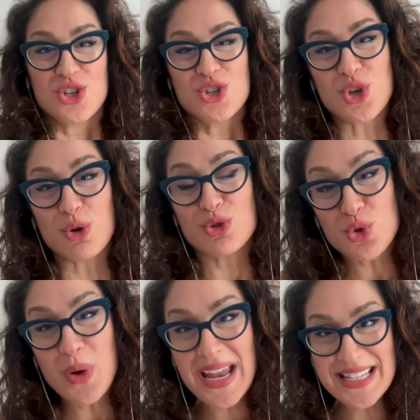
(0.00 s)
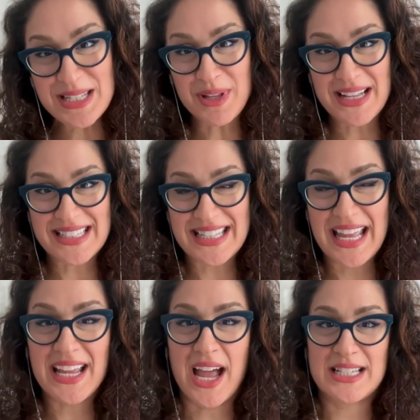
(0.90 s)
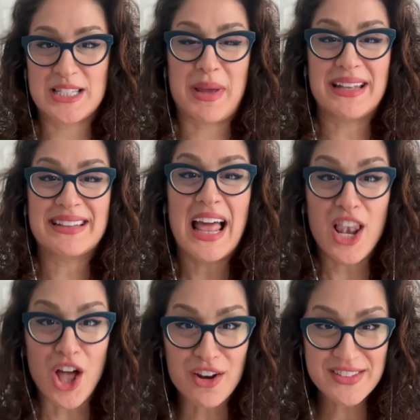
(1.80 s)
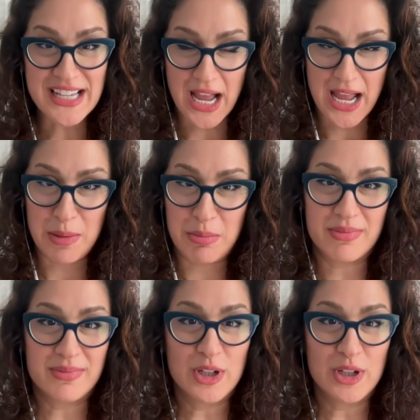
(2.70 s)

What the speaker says: So through AEC+TECH, I spent a lot of time